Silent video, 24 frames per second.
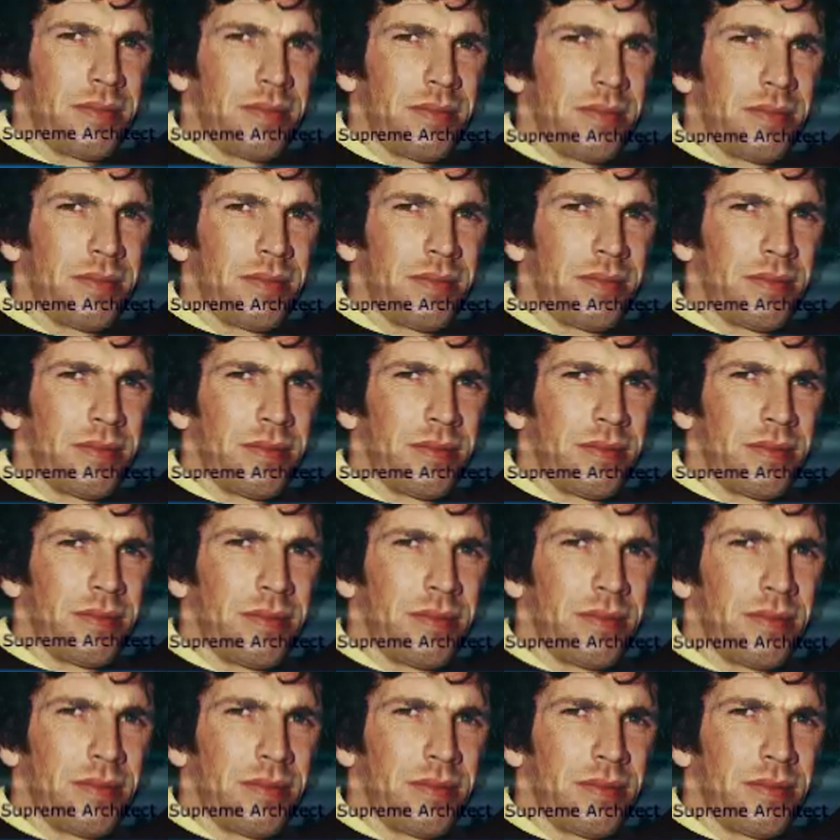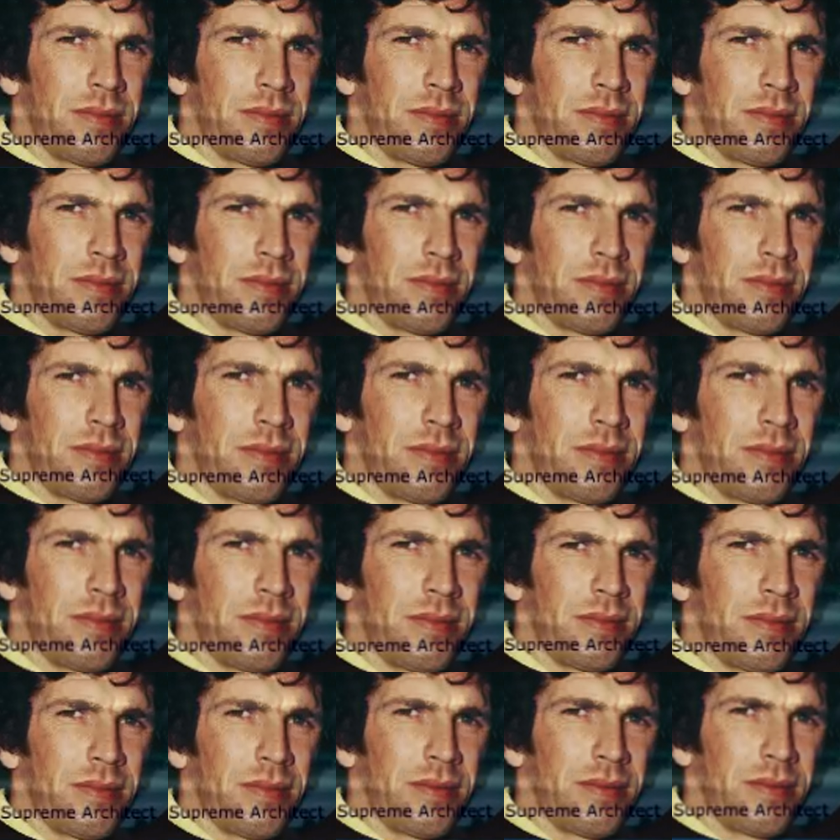
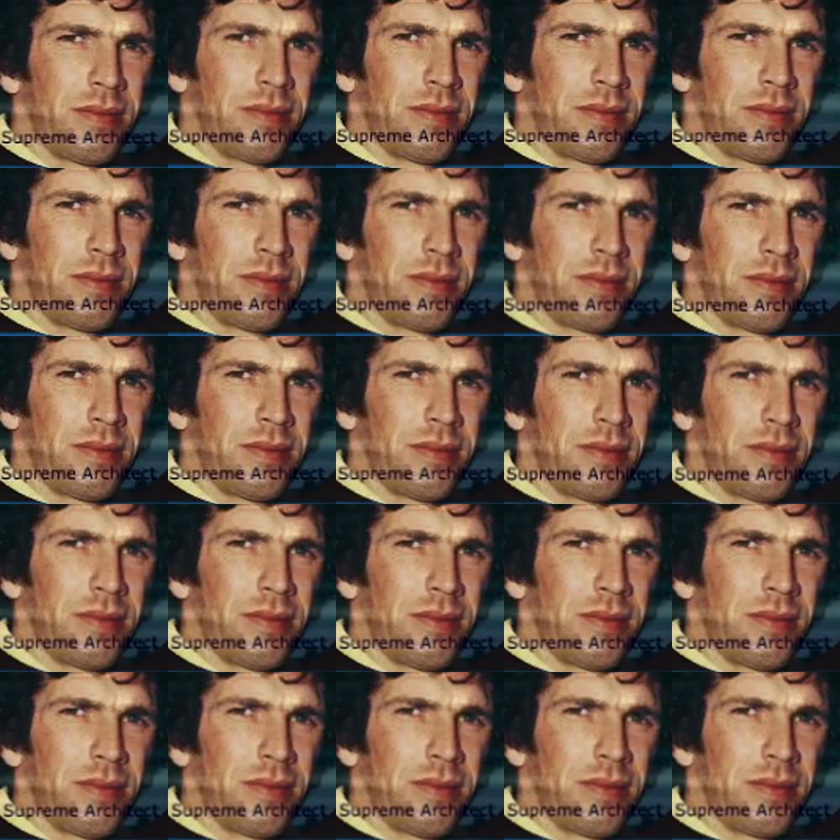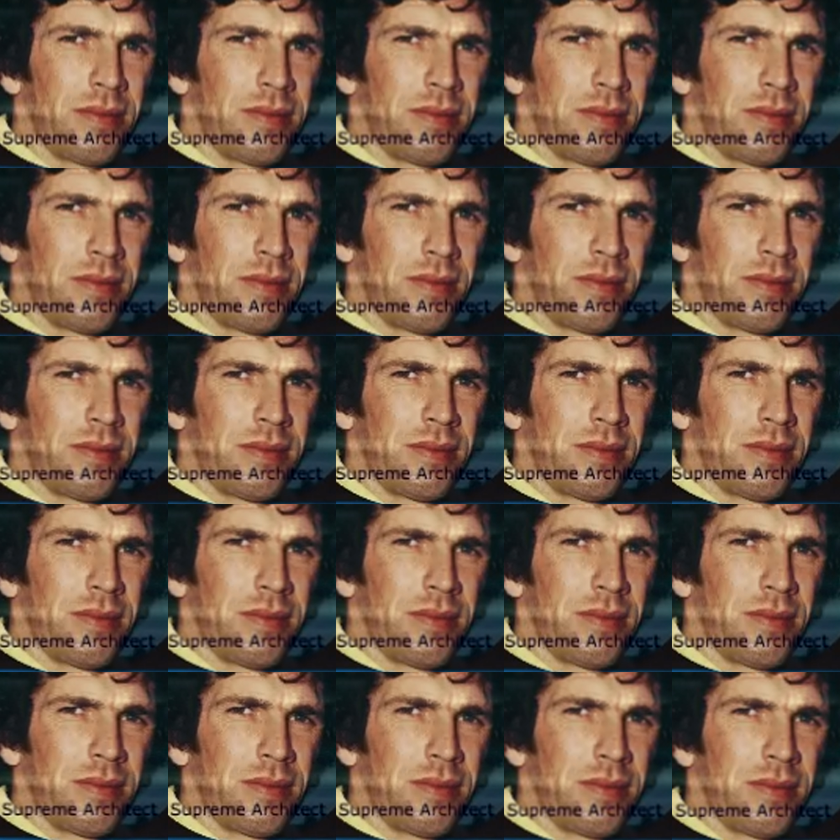
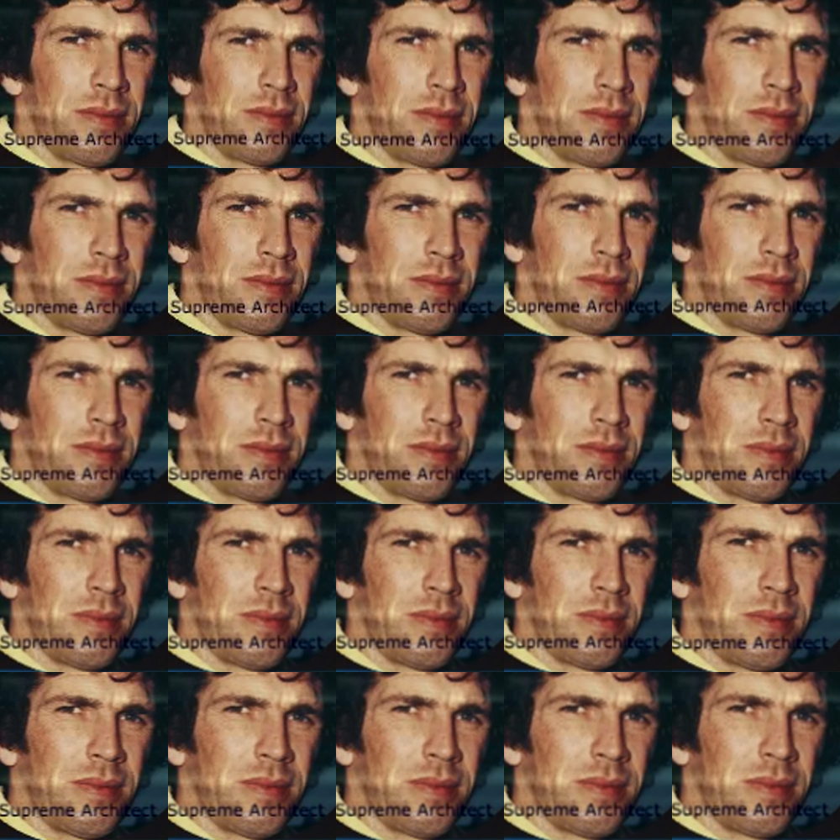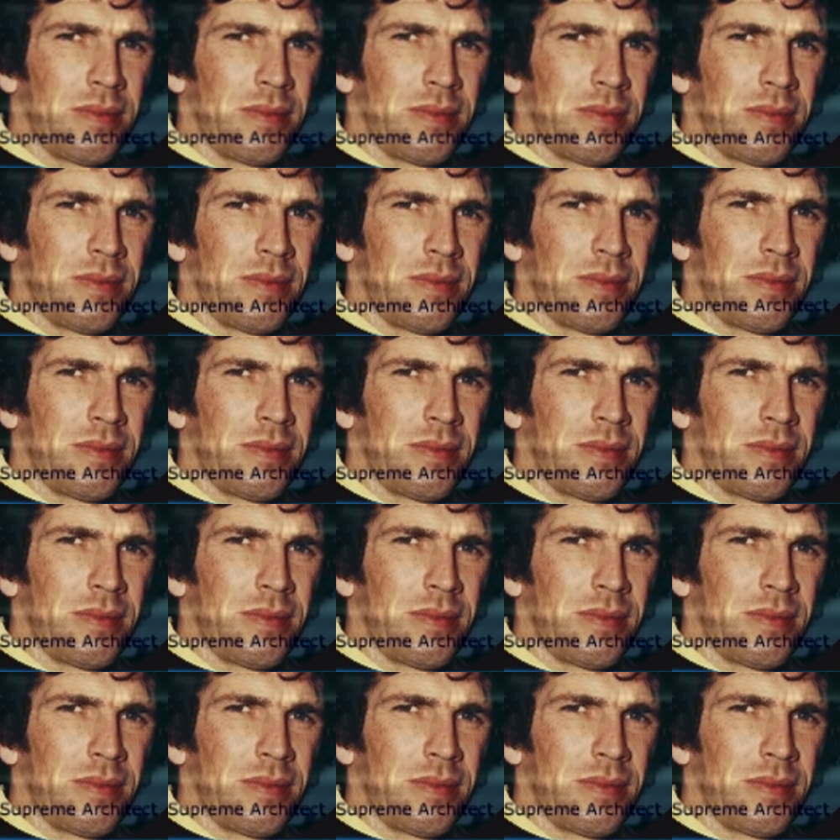(not speaking)